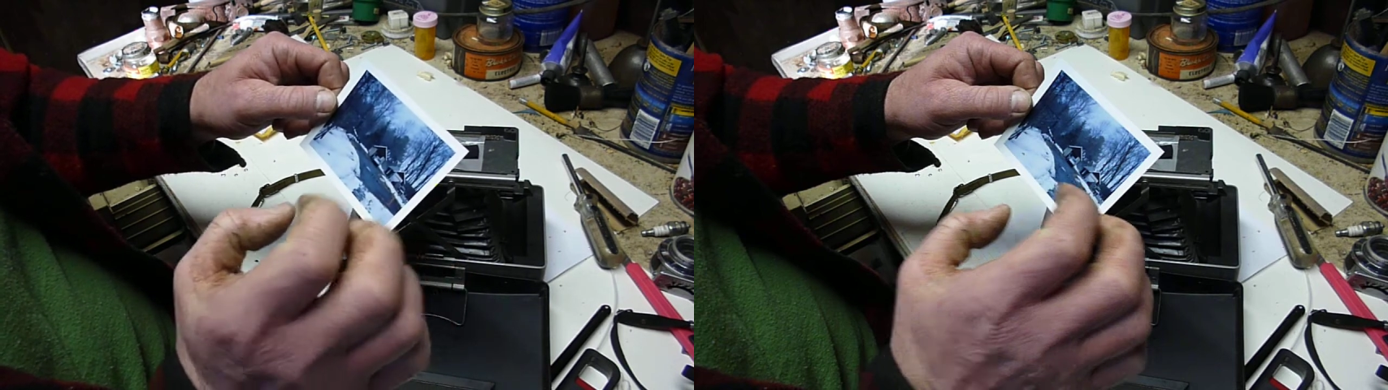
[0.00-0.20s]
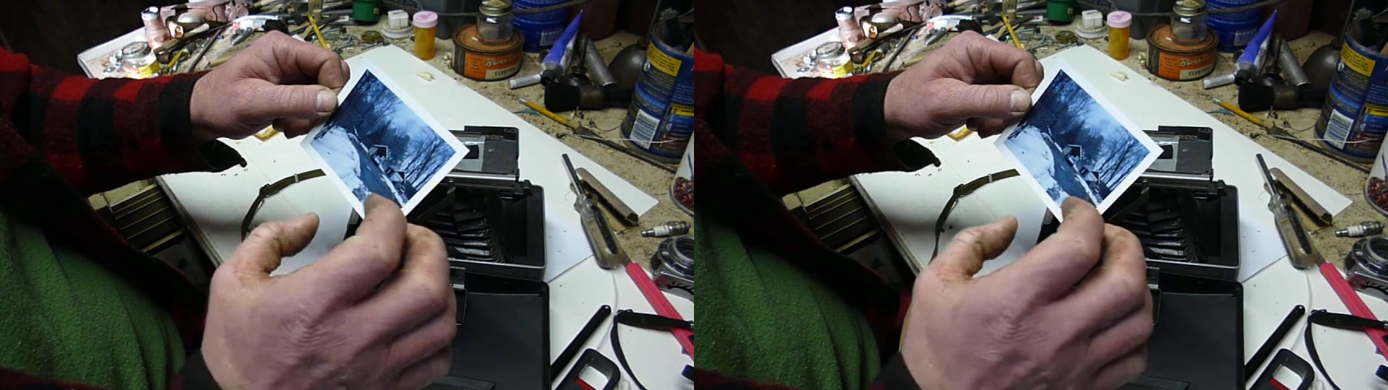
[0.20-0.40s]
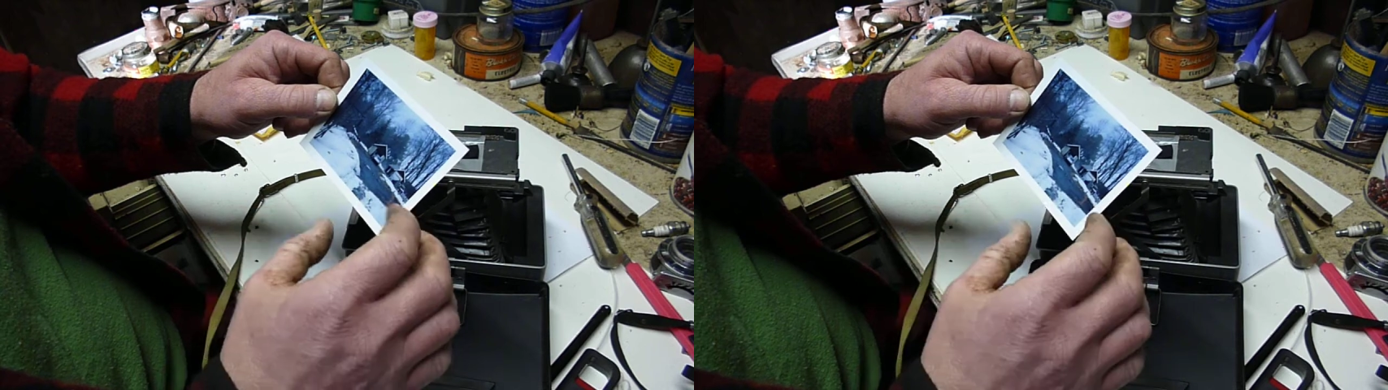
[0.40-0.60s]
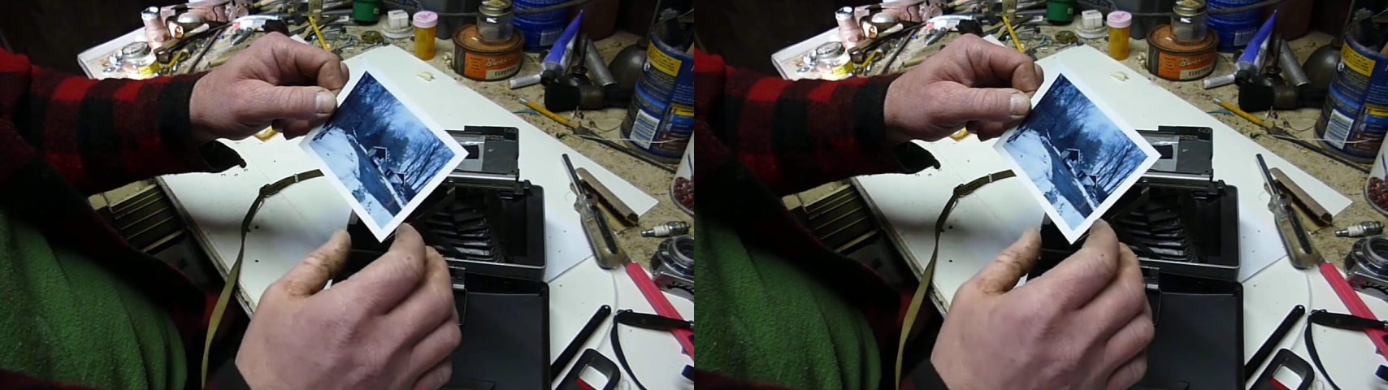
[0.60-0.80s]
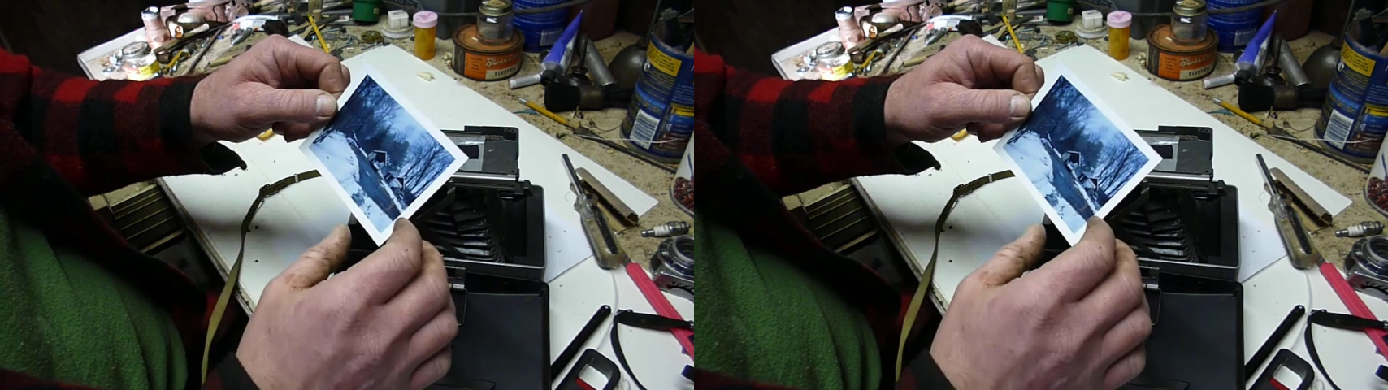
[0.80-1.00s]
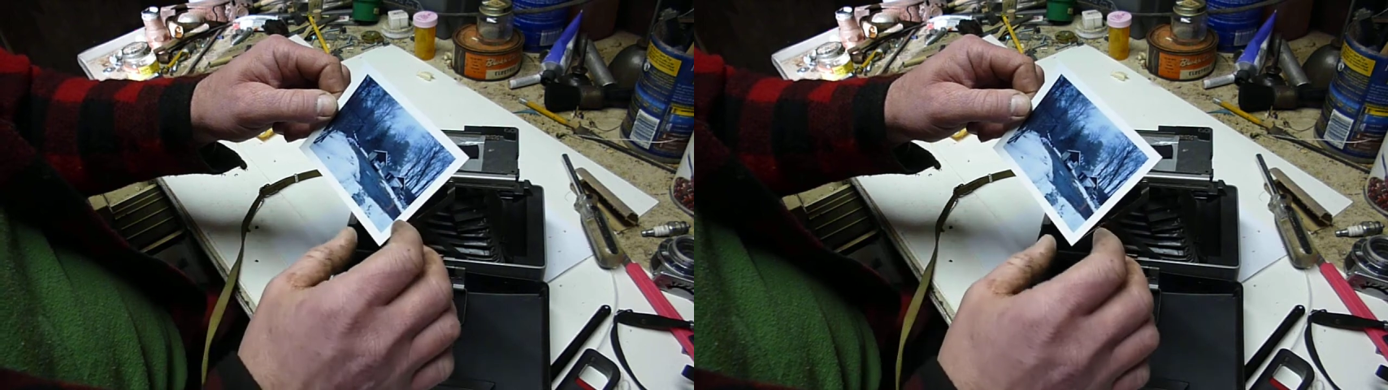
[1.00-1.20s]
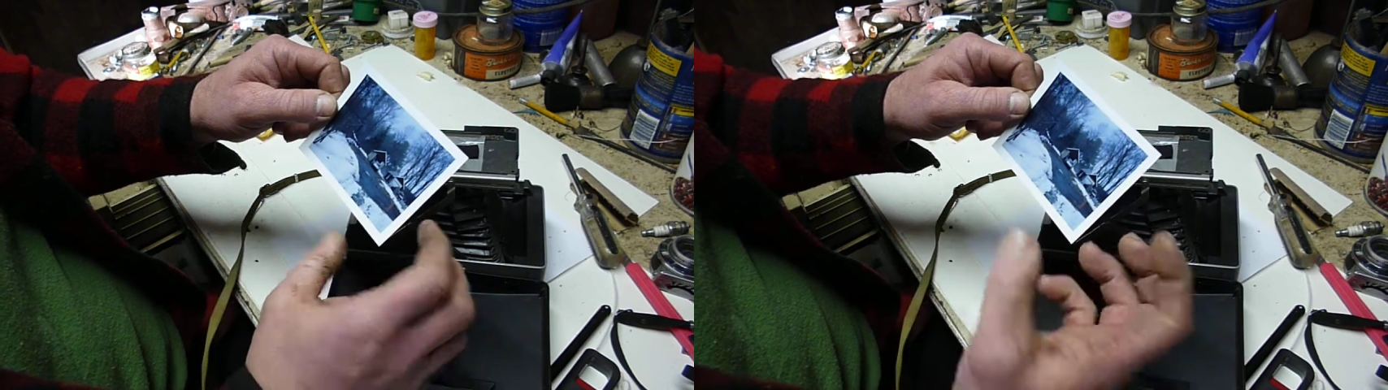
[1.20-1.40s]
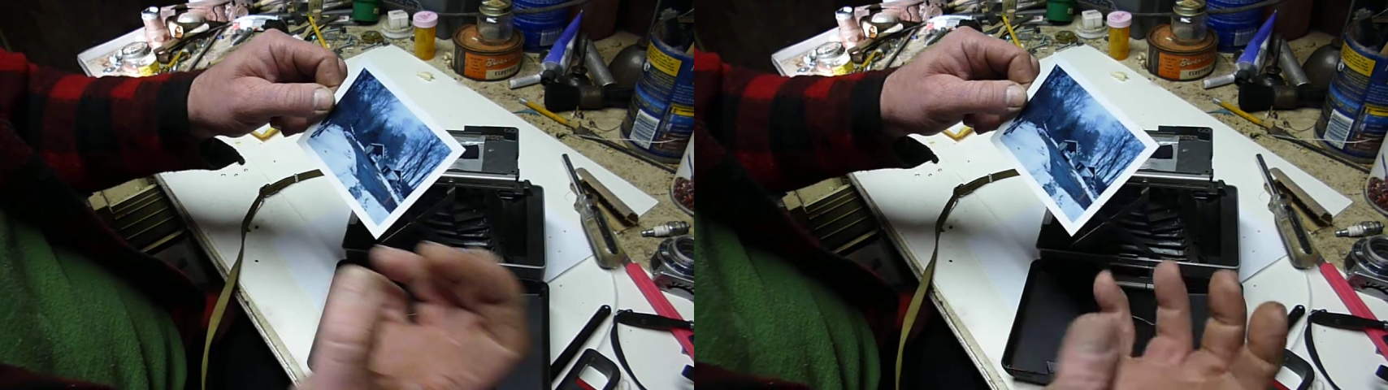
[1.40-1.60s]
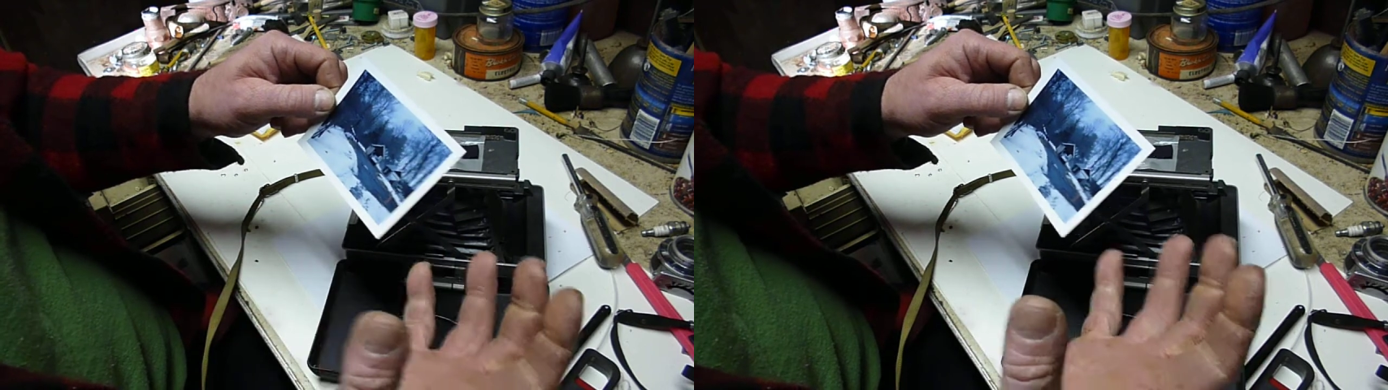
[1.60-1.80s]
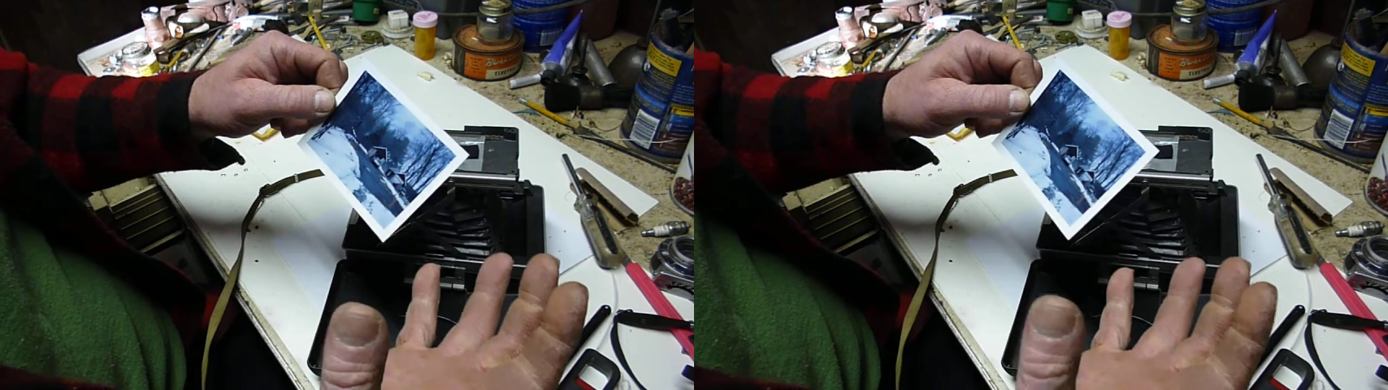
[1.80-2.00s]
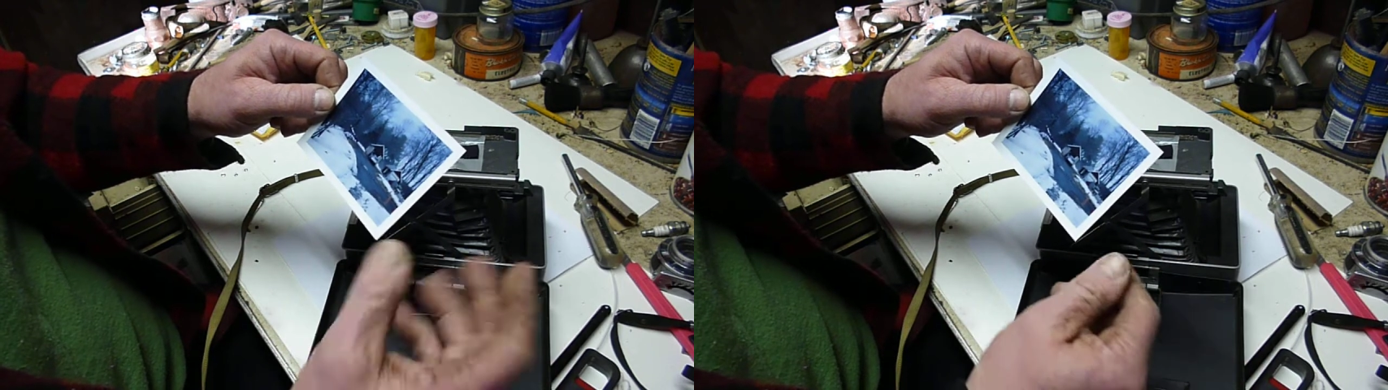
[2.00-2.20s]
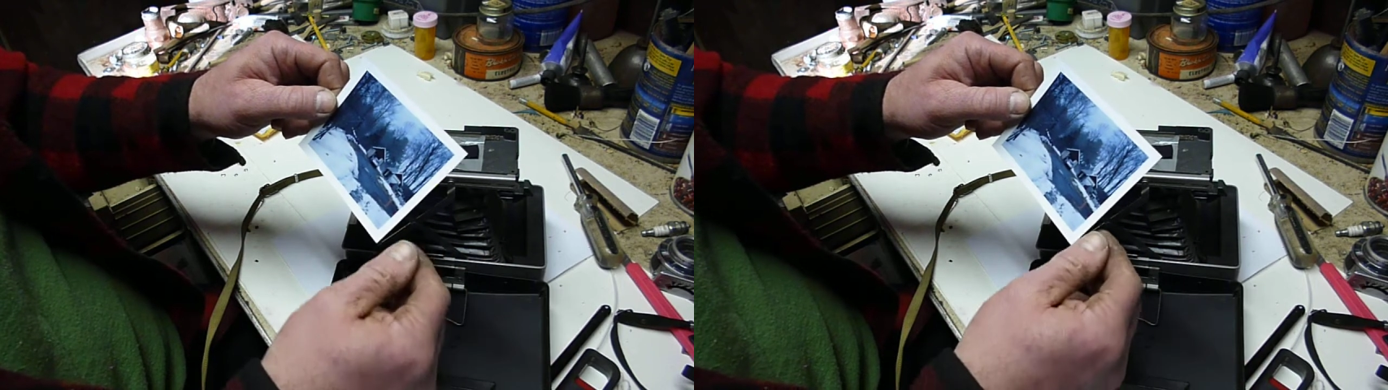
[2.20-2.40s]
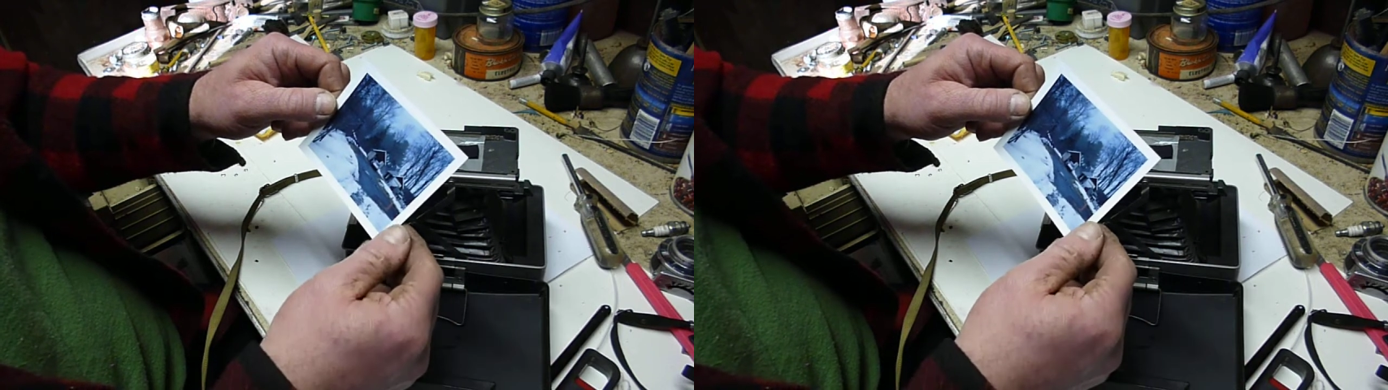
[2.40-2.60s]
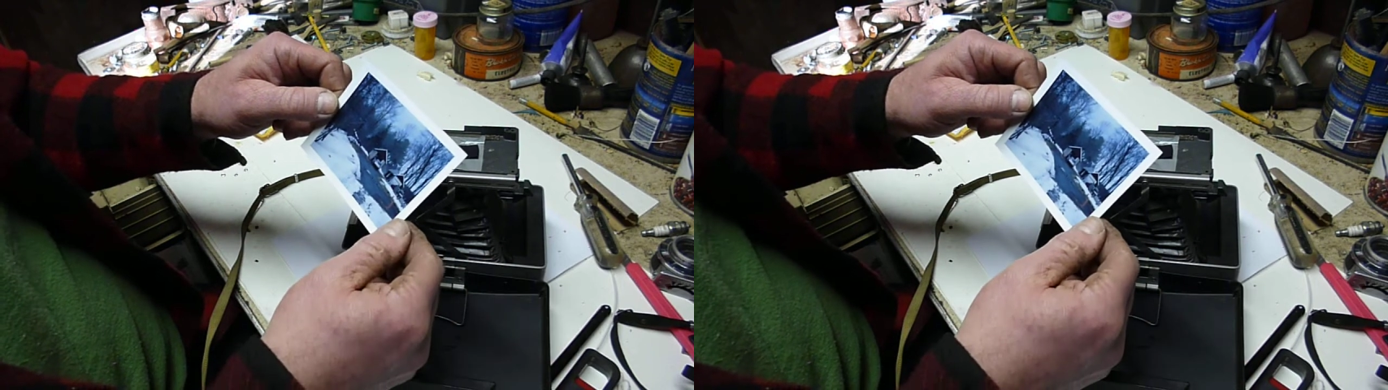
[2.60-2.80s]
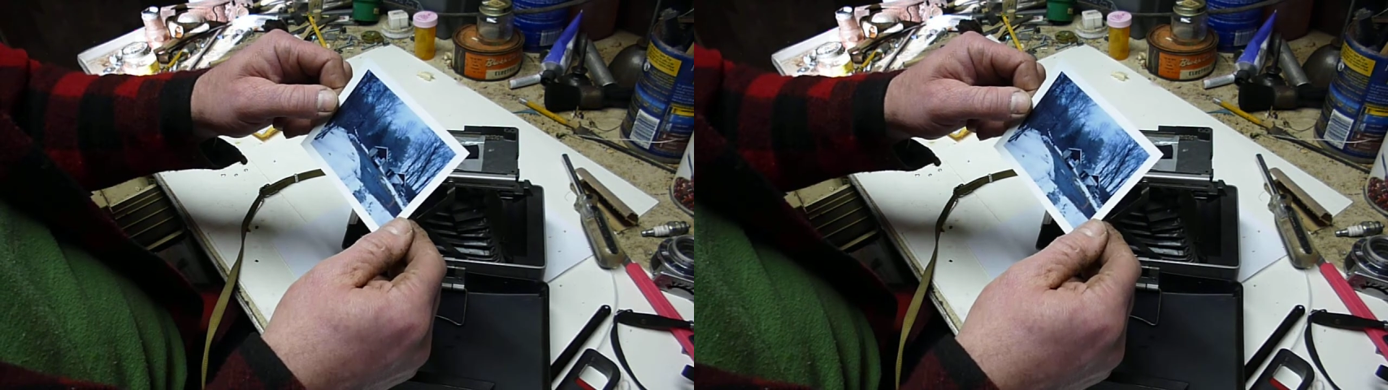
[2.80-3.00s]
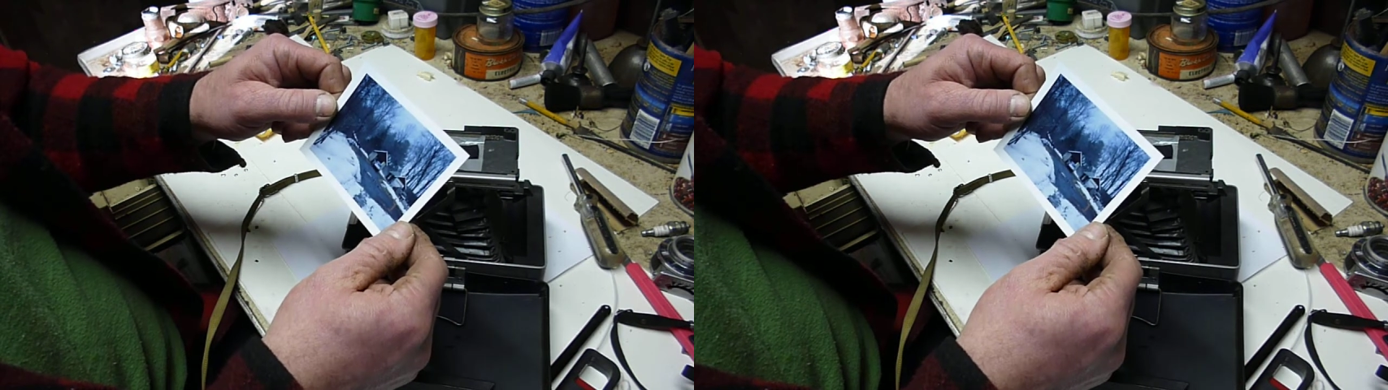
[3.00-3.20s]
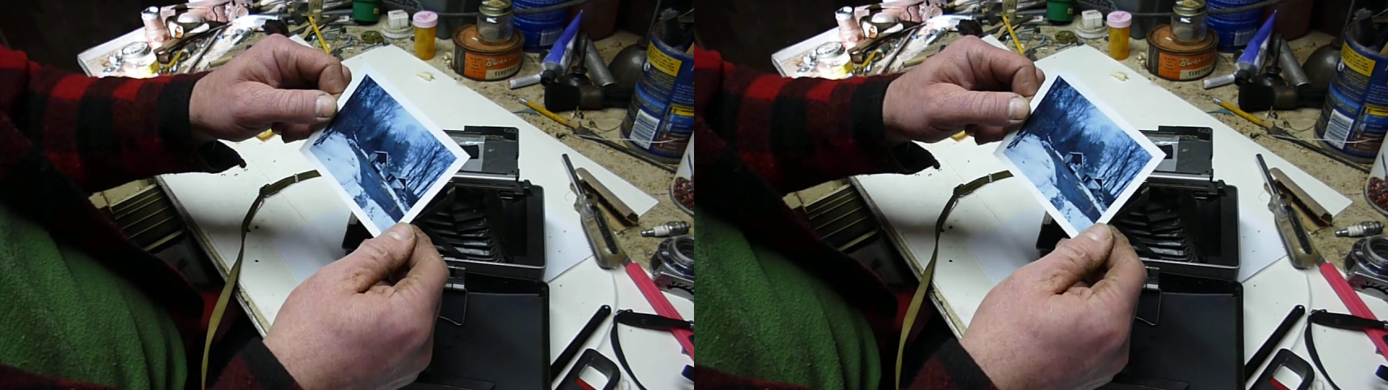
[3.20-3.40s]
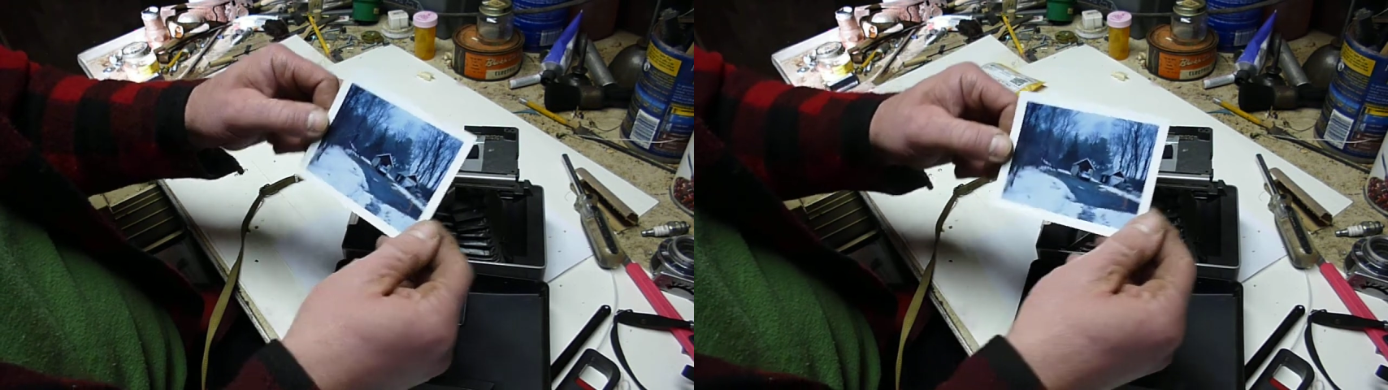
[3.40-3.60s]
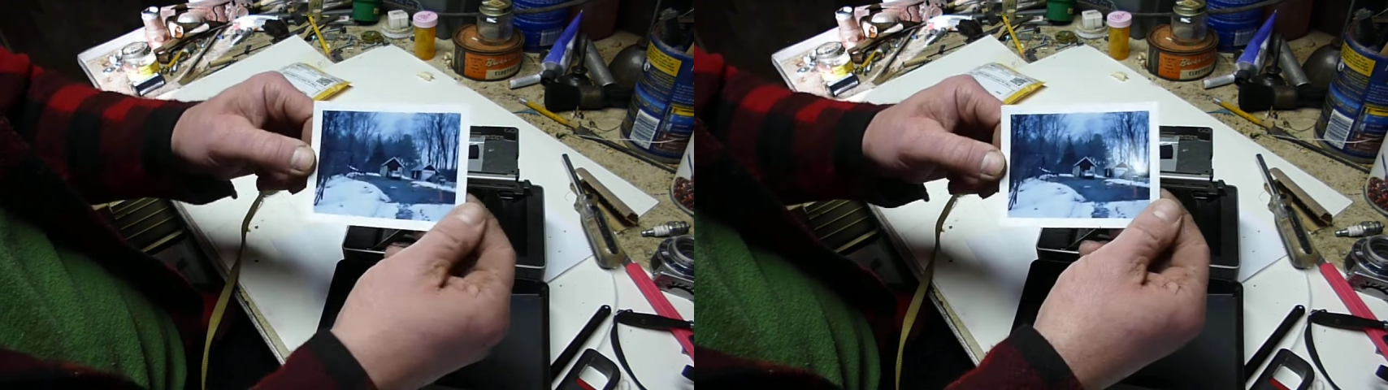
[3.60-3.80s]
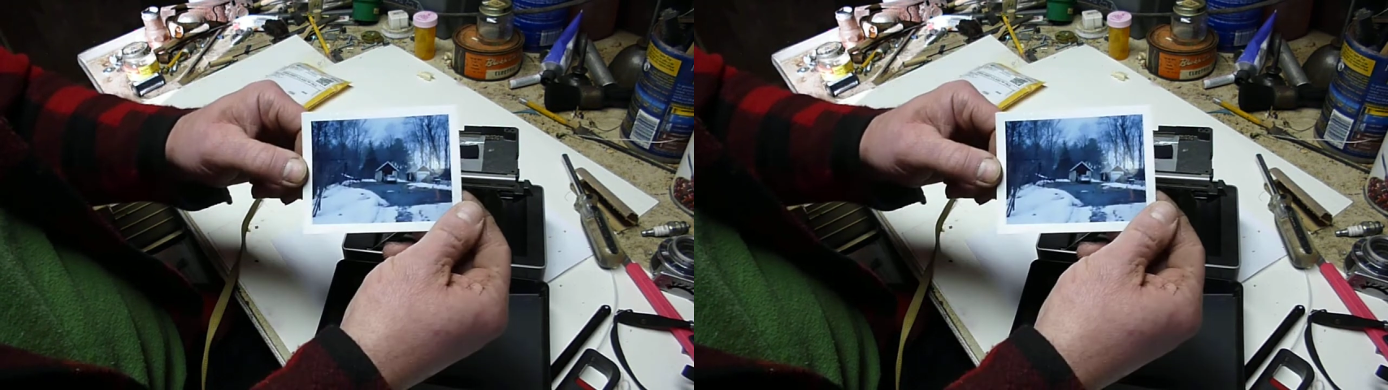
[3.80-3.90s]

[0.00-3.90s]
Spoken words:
[unreadable: no face in view]